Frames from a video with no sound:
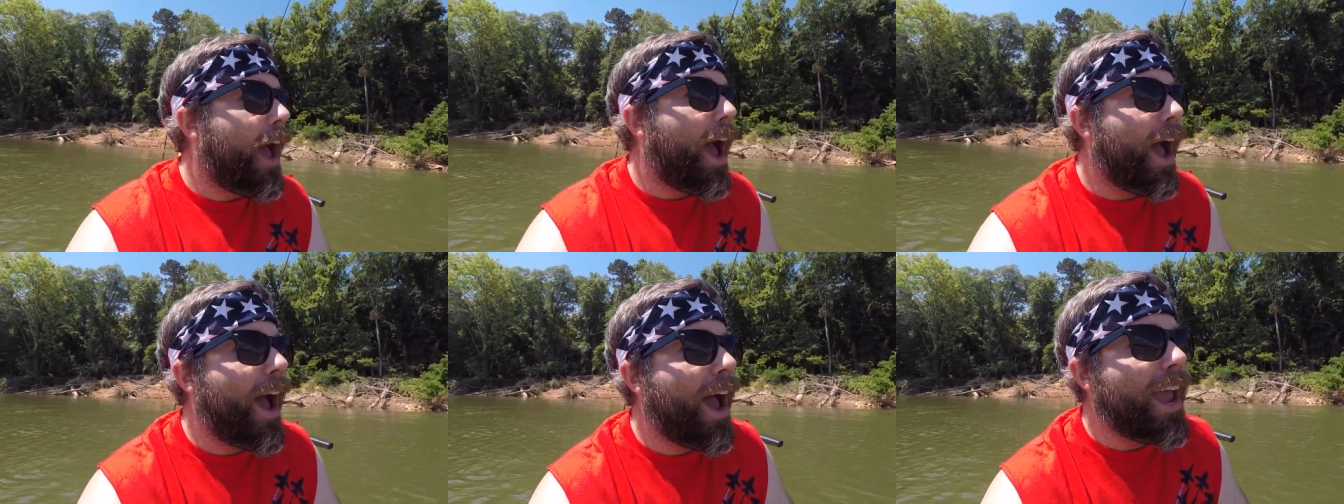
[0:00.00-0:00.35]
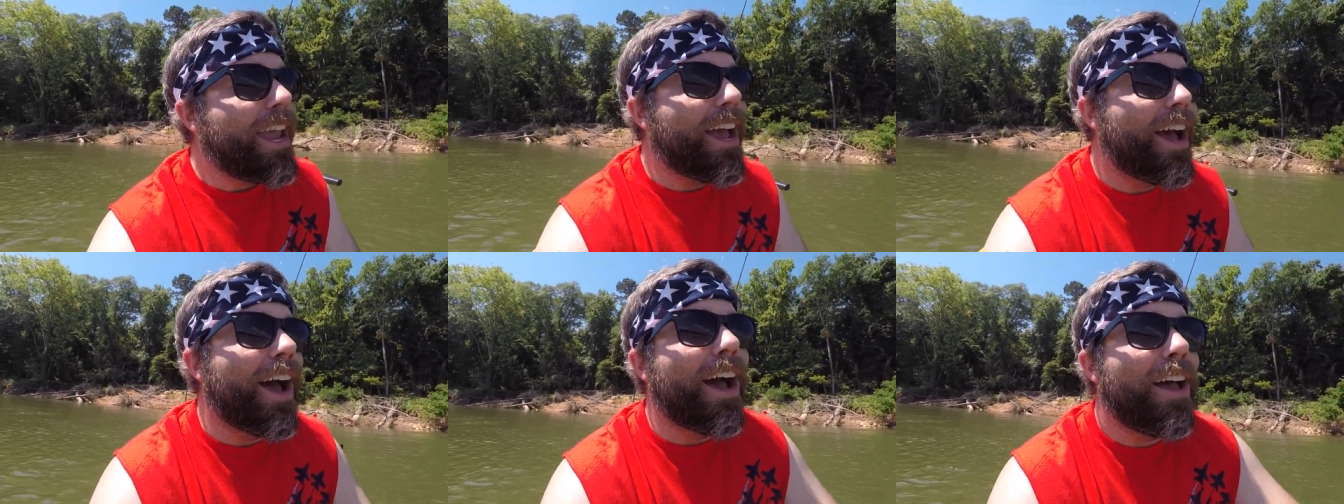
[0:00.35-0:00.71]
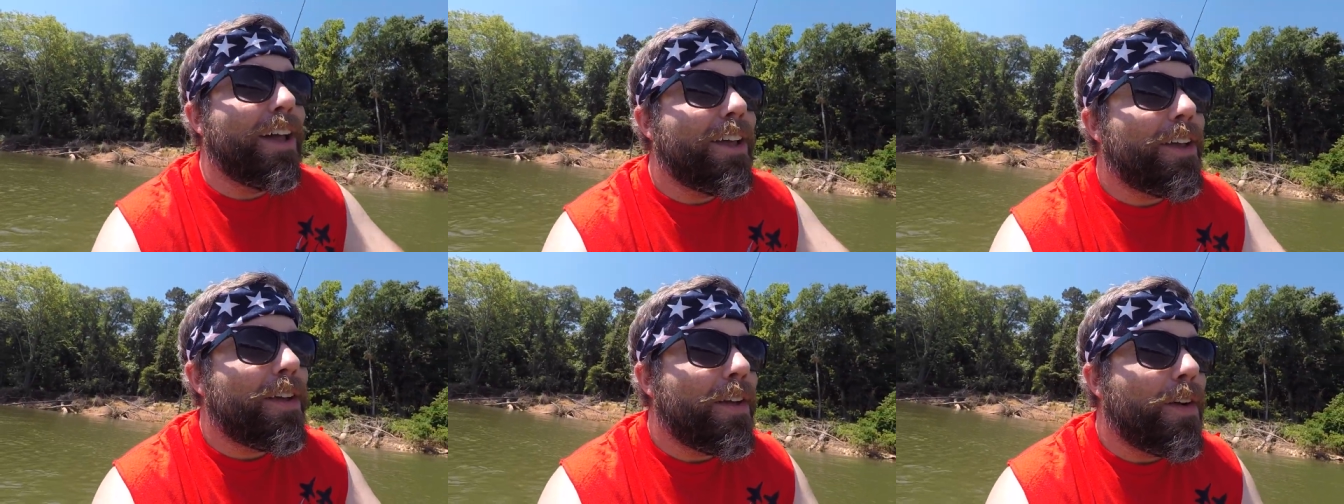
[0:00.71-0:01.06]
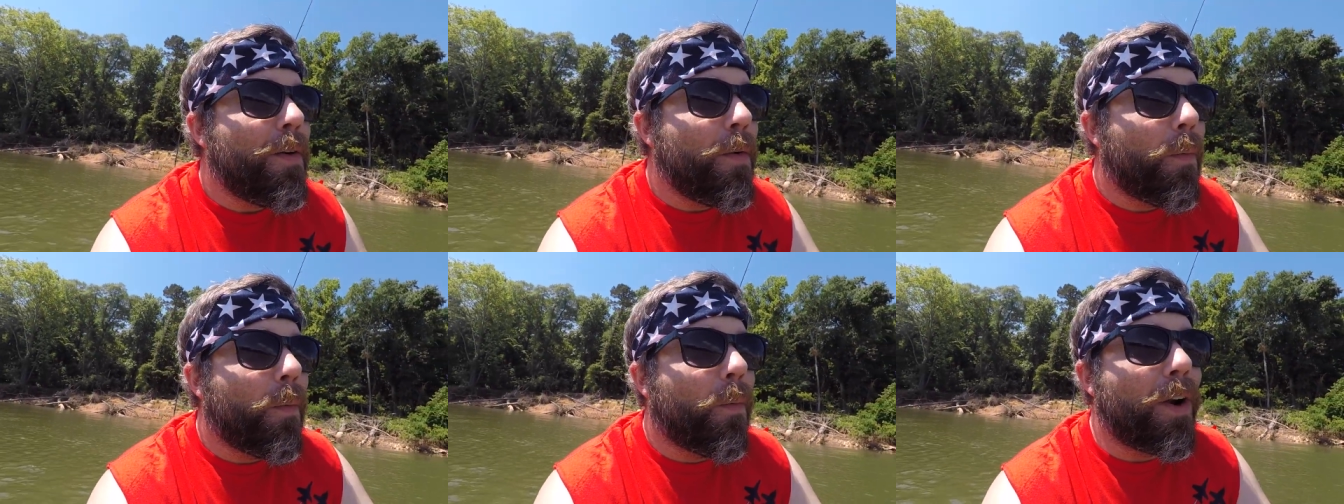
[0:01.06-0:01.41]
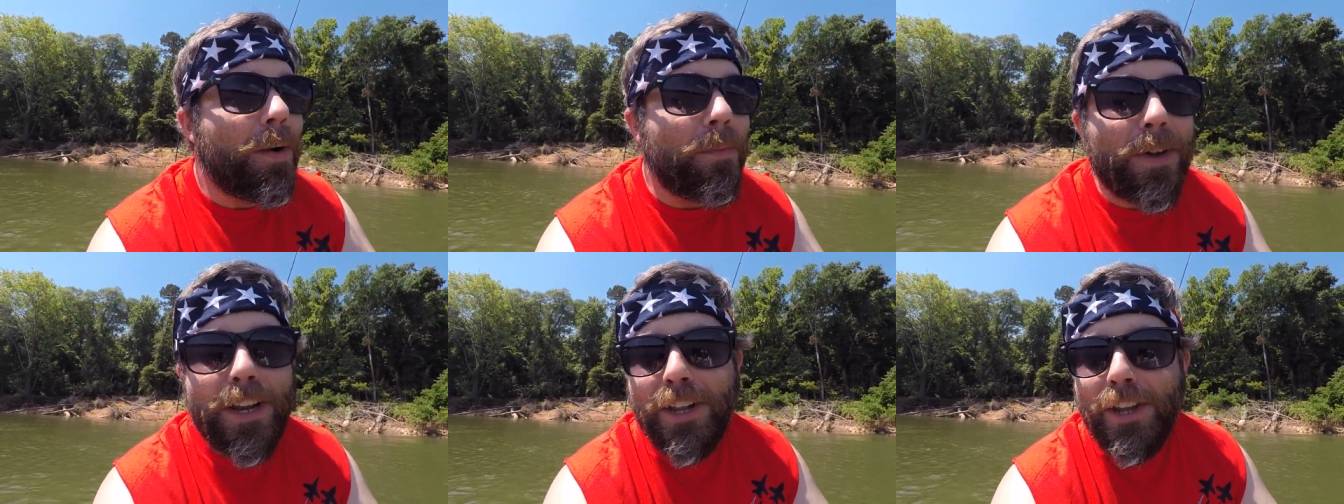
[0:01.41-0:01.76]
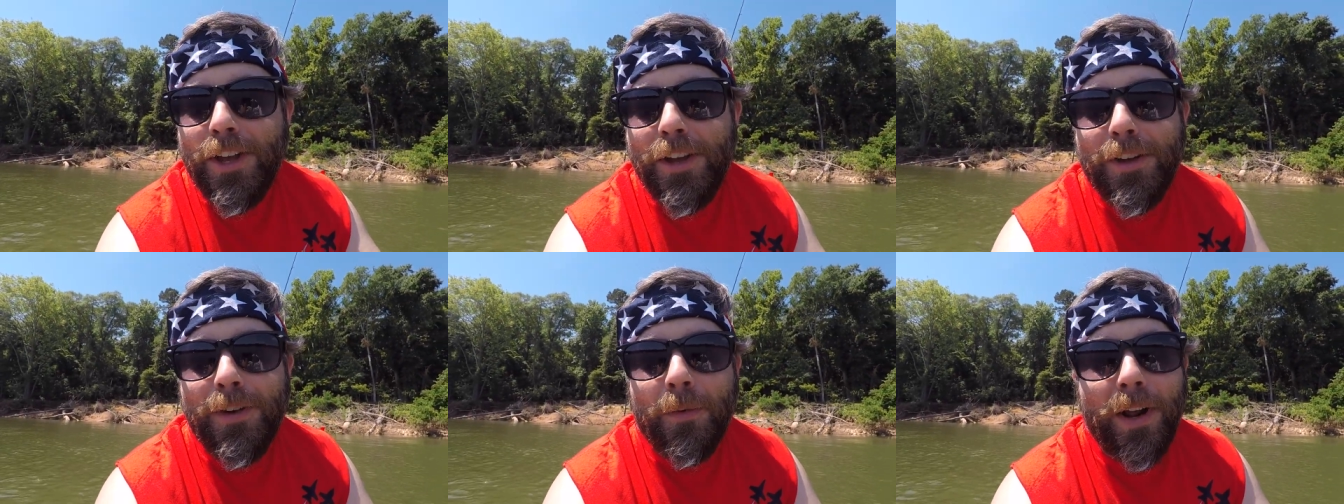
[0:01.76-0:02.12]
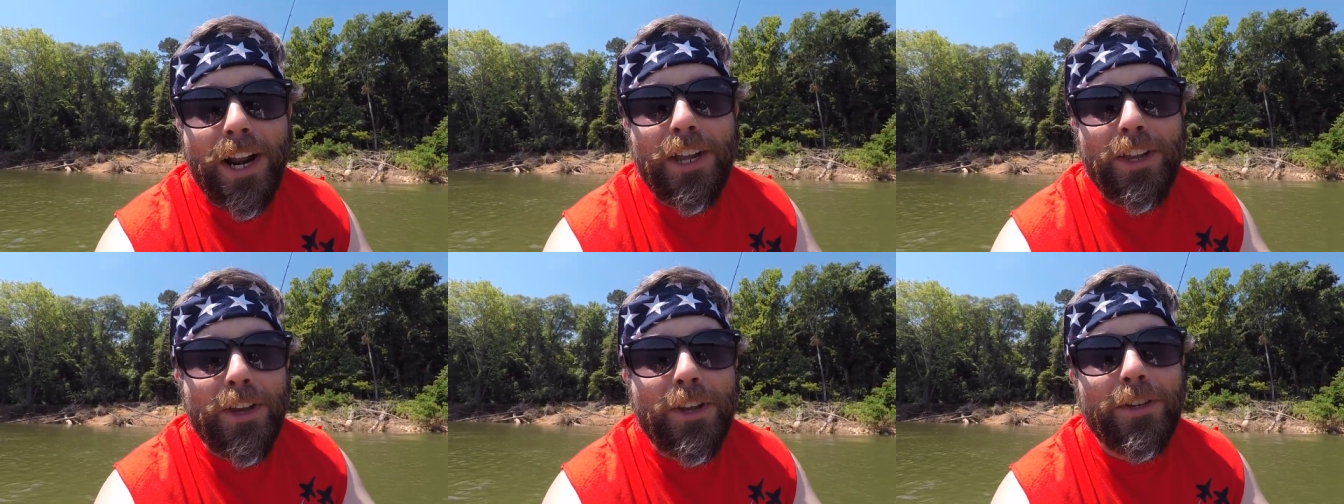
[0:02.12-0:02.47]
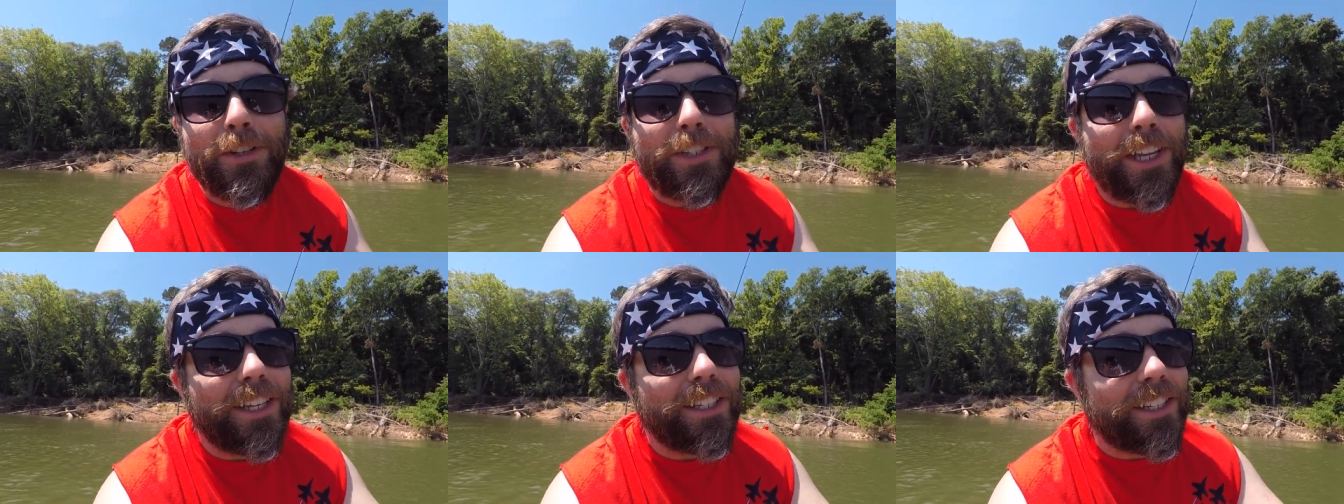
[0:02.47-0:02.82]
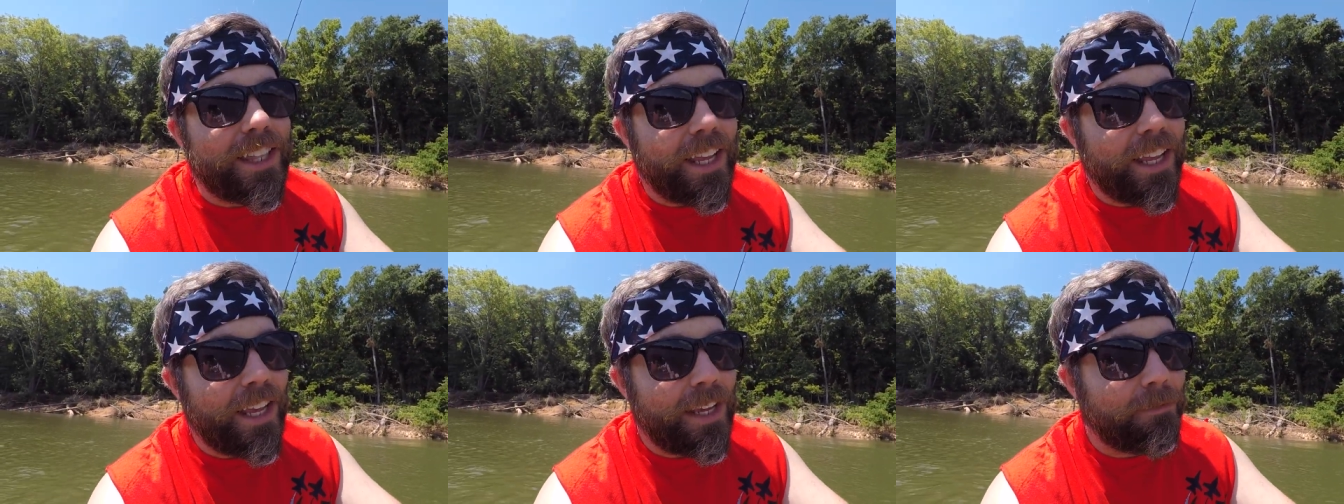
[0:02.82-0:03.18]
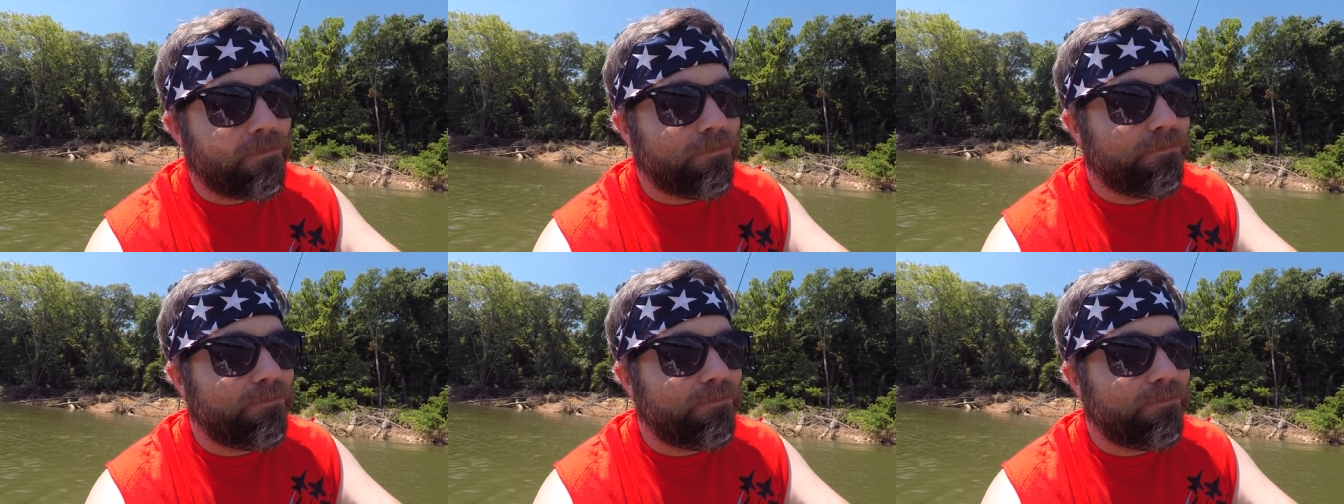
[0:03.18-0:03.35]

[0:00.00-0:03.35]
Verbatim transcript: I uh, what I'm gonna use, what I used is the